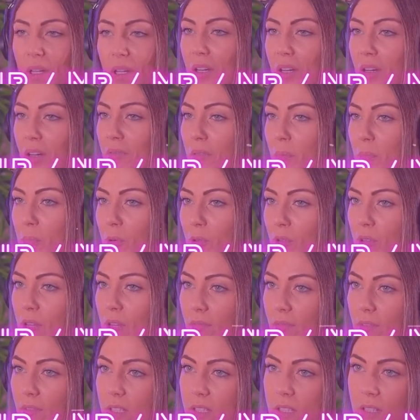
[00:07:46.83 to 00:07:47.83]
But like this
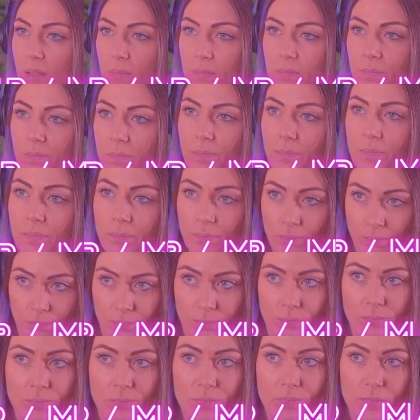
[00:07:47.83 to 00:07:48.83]
deep
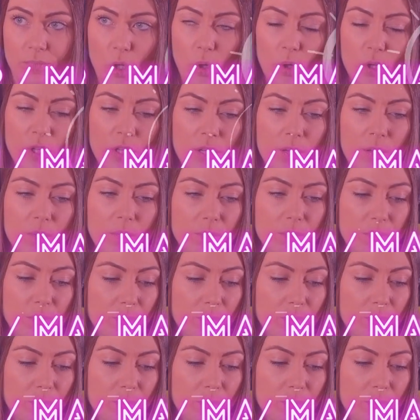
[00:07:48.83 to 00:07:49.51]
companionship.